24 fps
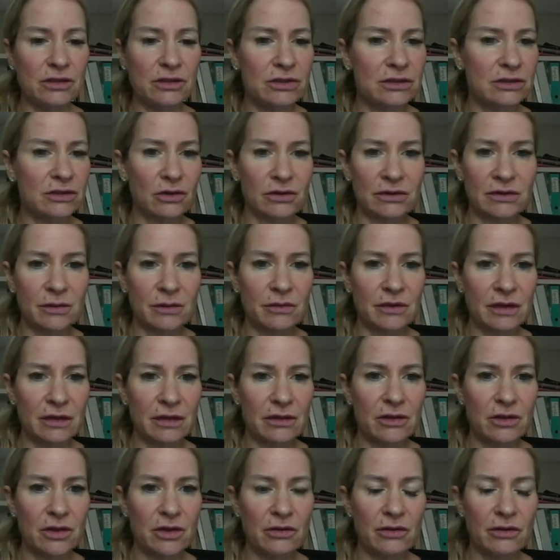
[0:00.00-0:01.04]
is not something,
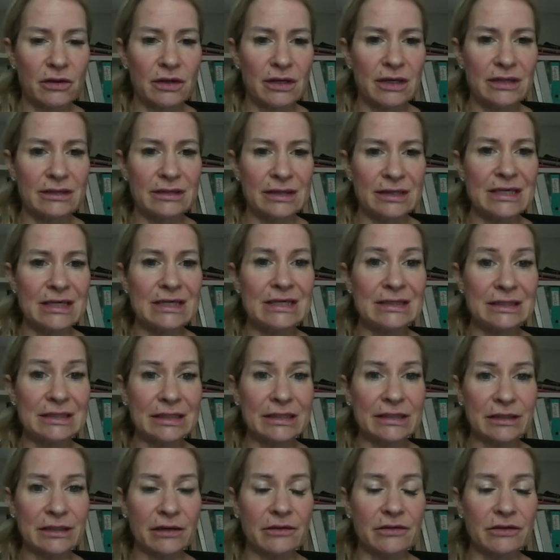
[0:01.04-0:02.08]
that is
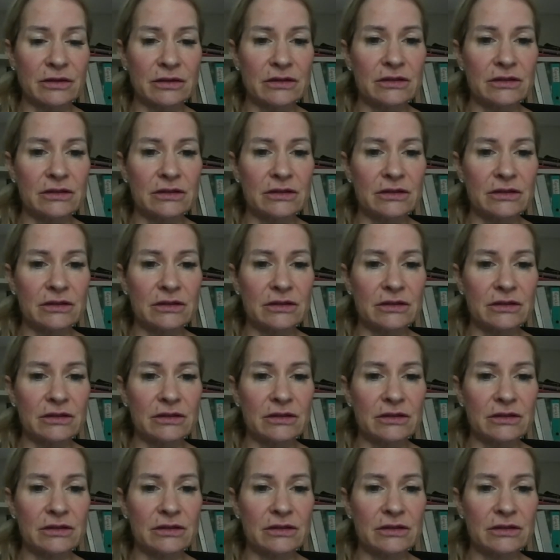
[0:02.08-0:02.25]
easily done.